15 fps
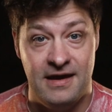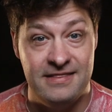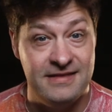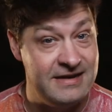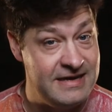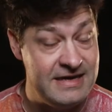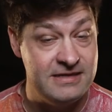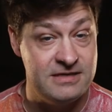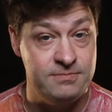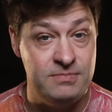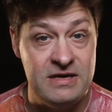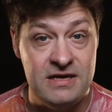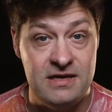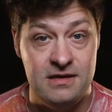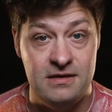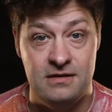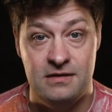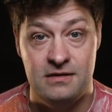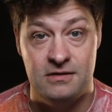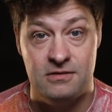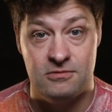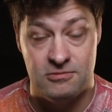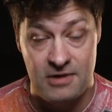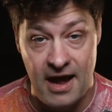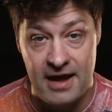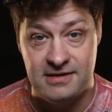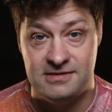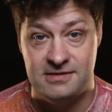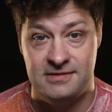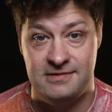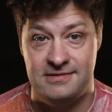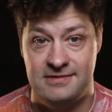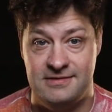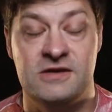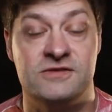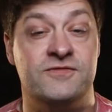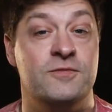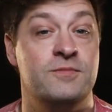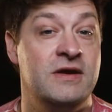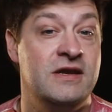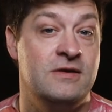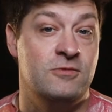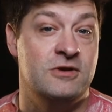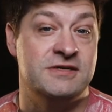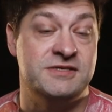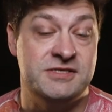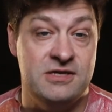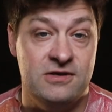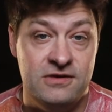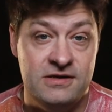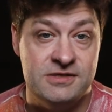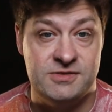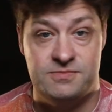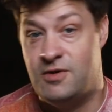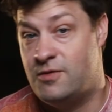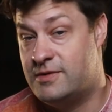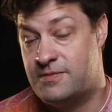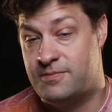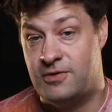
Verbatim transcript: and the need to be right. Because for many, when a serious moment